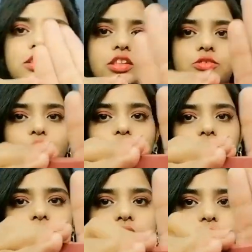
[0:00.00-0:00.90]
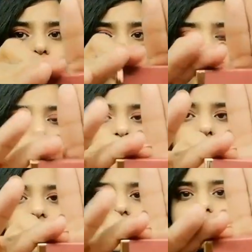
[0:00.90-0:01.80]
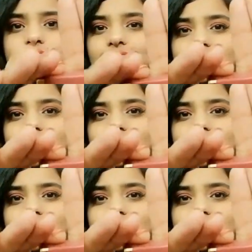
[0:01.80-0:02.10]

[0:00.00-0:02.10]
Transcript: this is what the lipstick looks like